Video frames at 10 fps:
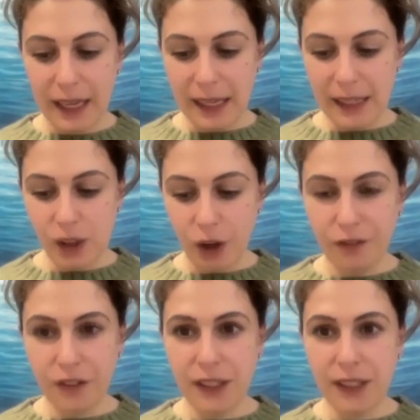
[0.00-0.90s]
is
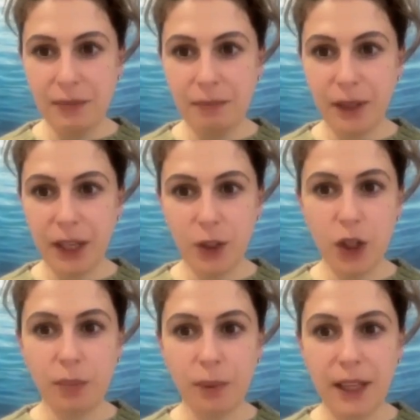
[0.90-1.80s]
often a
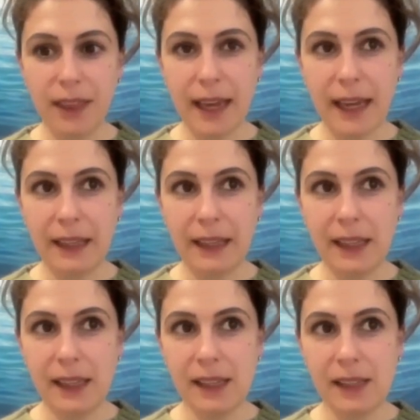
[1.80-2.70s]
topic that
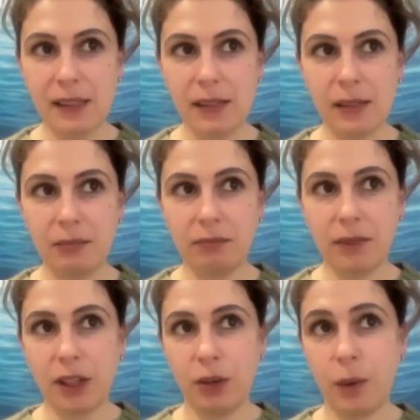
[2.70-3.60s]
is,
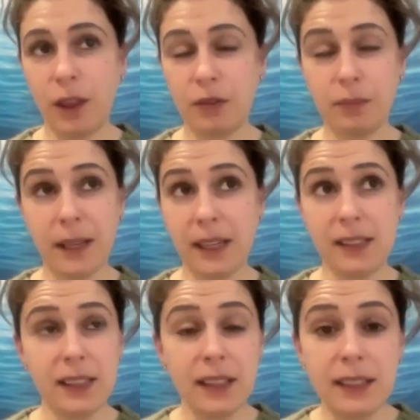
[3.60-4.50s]
whether it be
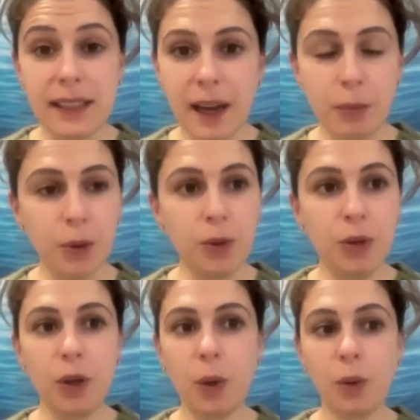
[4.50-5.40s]
considered
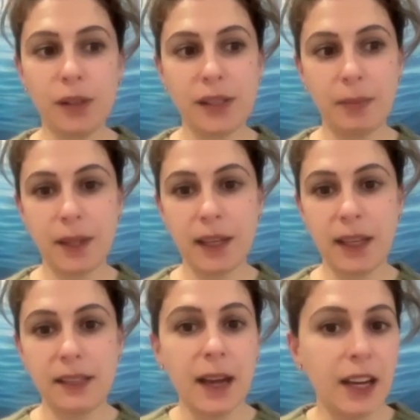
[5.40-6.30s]
taboo or something
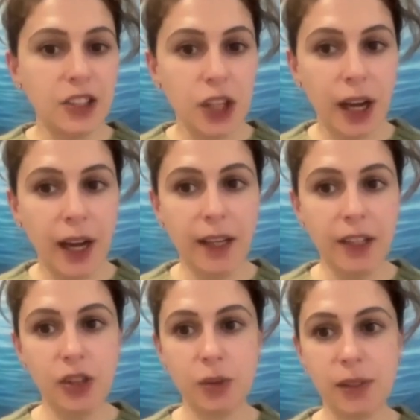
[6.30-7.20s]
that's
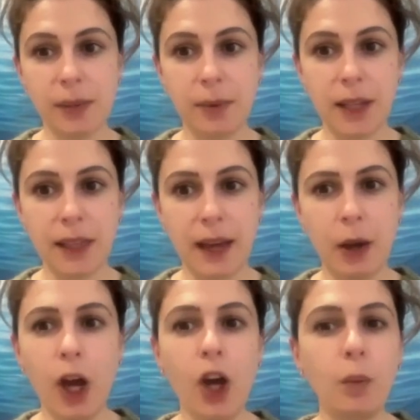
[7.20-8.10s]
hush-hush or something
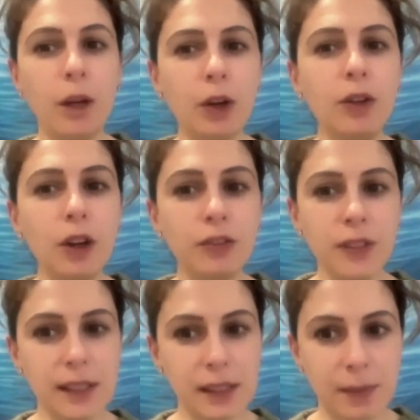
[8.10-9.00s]
that we don't
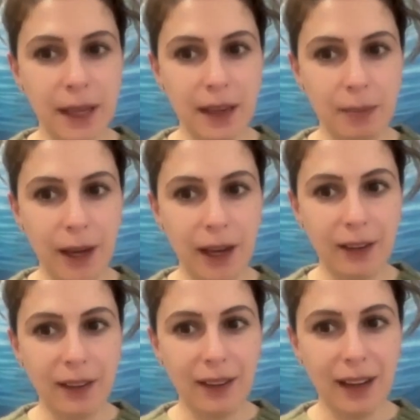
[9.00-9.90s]
often speak about.
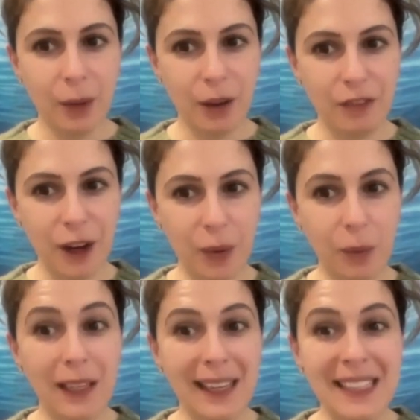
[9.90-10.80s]
However,
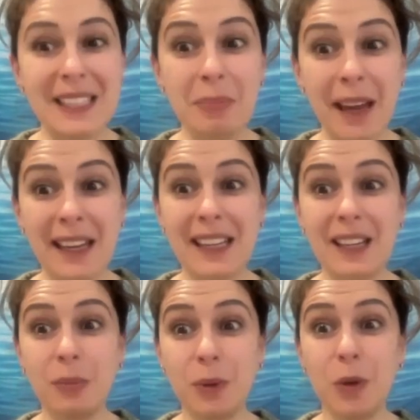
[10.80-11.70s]
we need to make
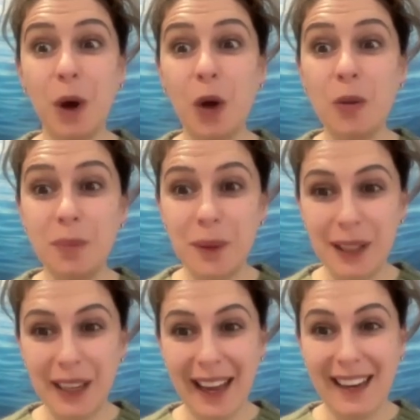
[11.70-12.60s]
it more
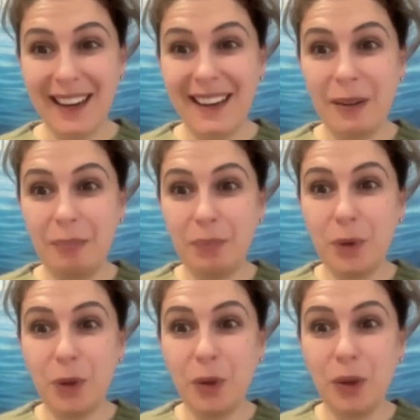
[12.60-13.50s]
open and
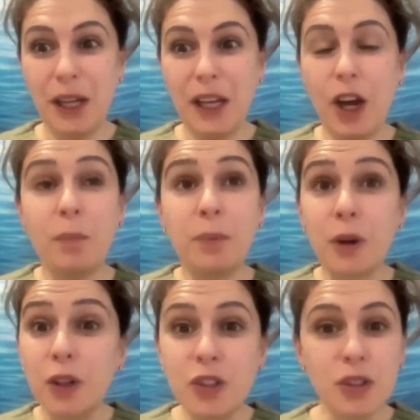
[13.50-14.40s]
more
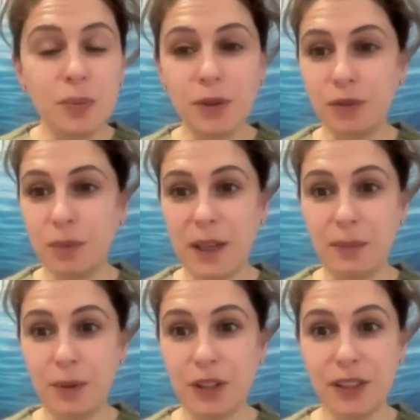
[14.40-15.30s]
approachable for
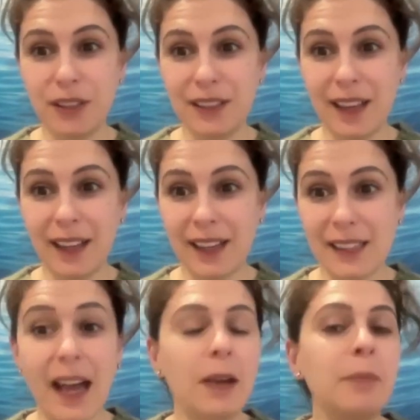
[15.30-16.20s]
people to, I guess,
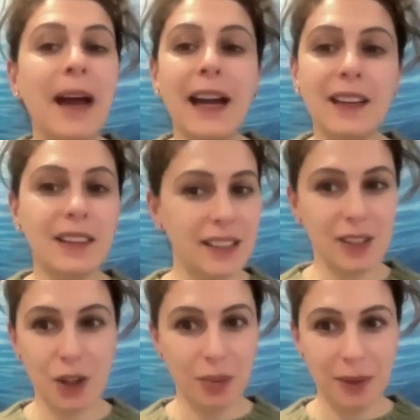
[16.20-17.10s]
unpack this
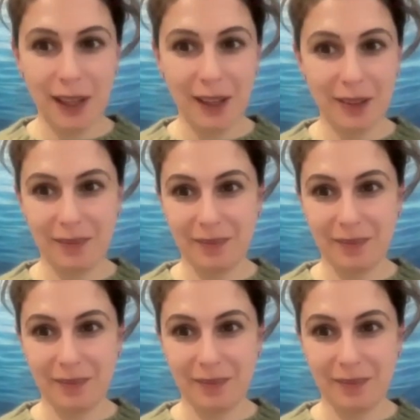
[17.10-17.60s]
topic.